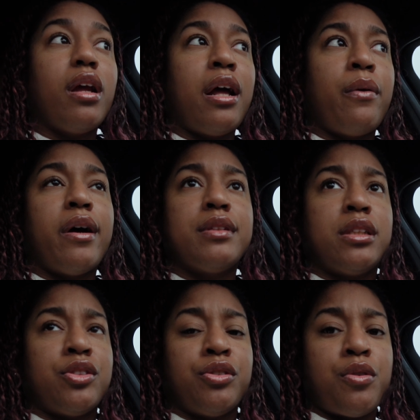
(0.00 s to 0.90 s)
I don't have to
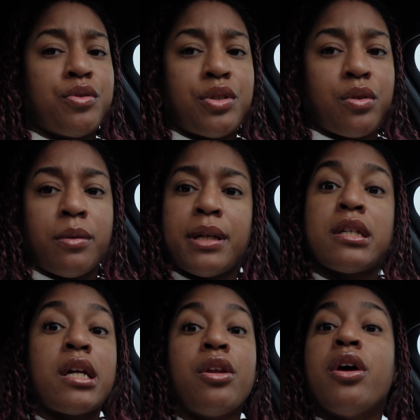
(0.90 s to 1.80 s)
touch a grocery store
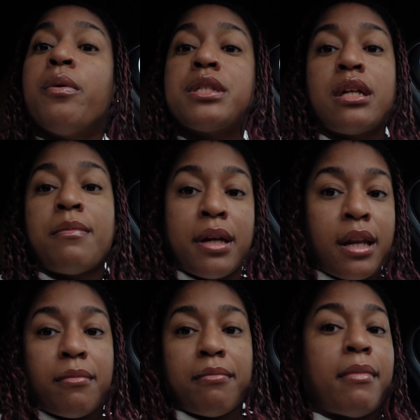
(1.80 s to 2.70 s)
because I know it's going to be
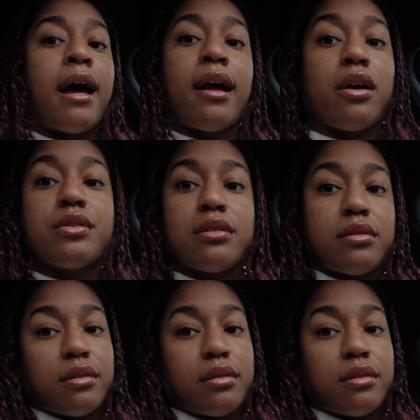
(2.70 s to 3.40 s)
a madhouse,